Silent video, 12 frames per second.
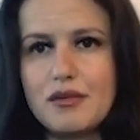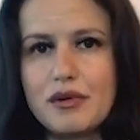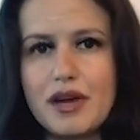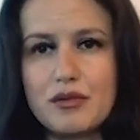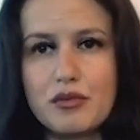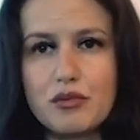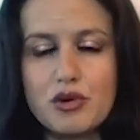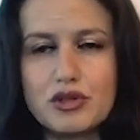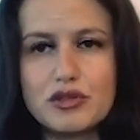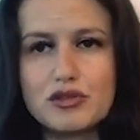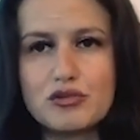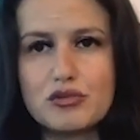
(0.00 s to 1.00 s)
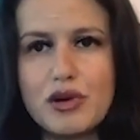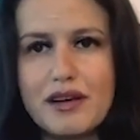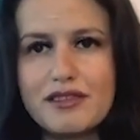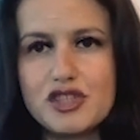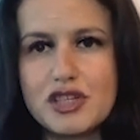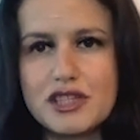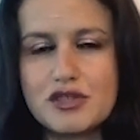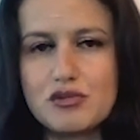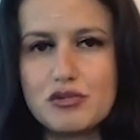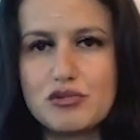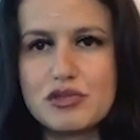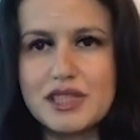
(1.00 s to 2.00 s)
and we wanted to have a chance to
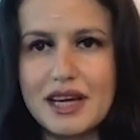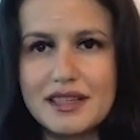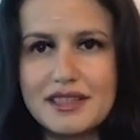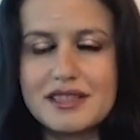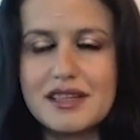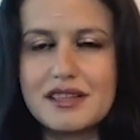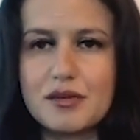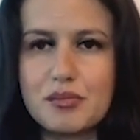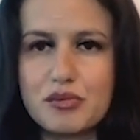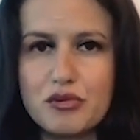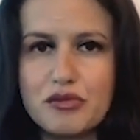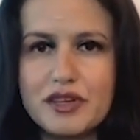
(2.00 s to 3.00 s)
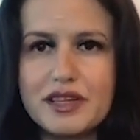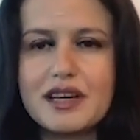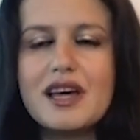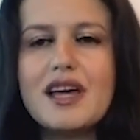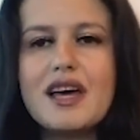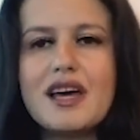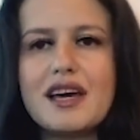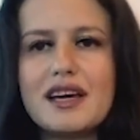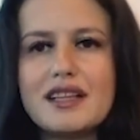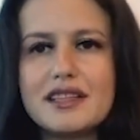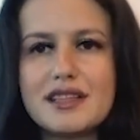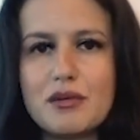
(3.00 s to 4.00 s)
do studies that are proving
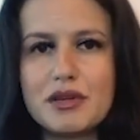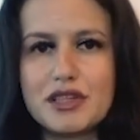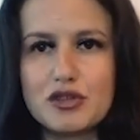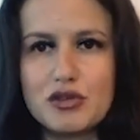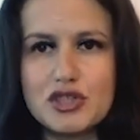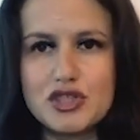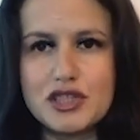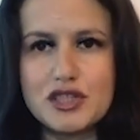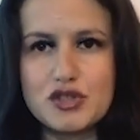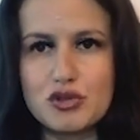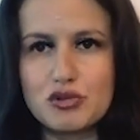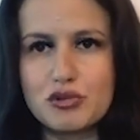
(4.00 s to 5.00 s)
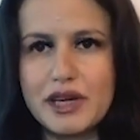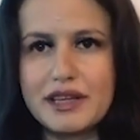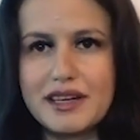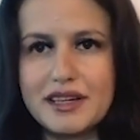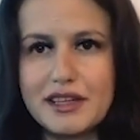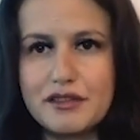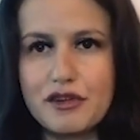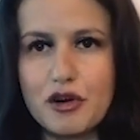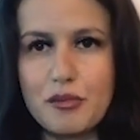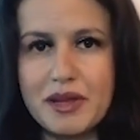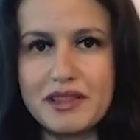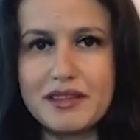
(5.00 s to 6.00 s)
that our technology does not create any
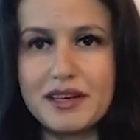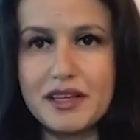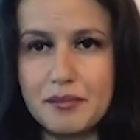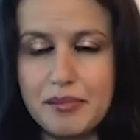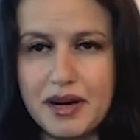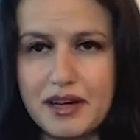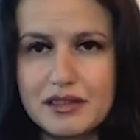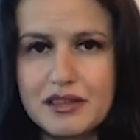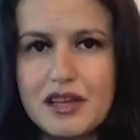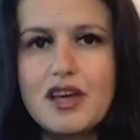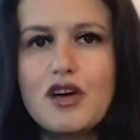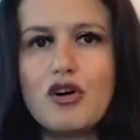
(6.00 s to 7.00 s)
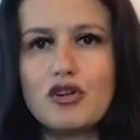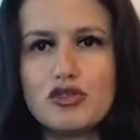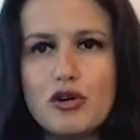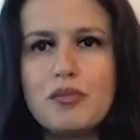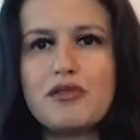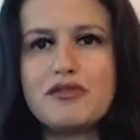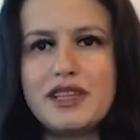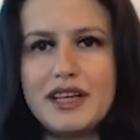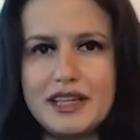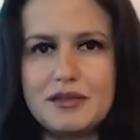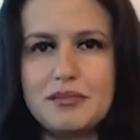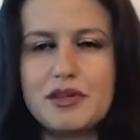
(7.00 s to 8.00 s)
environmental impact. On top of
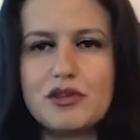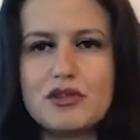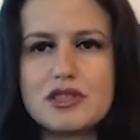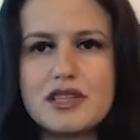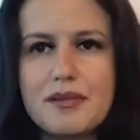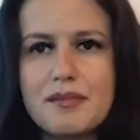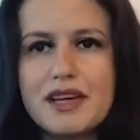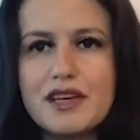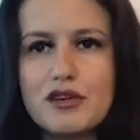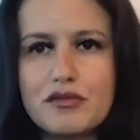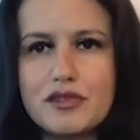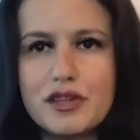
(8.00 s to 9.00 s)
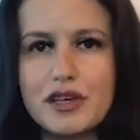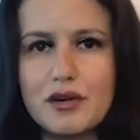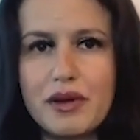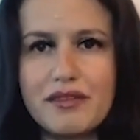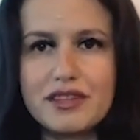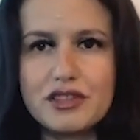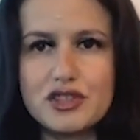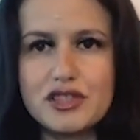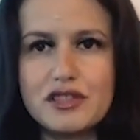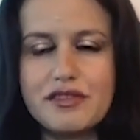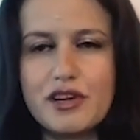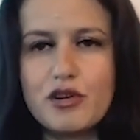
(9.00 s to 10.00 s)
that, because many of the wave energy
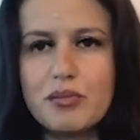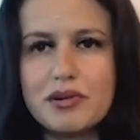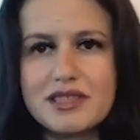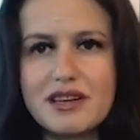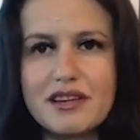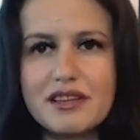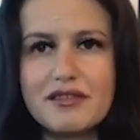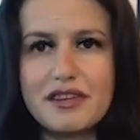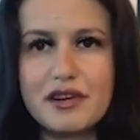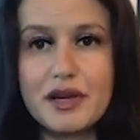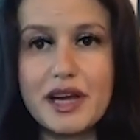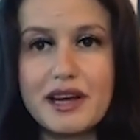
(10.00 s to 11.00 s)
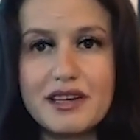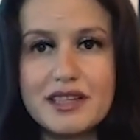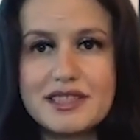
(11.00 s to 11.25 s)
developers are in very early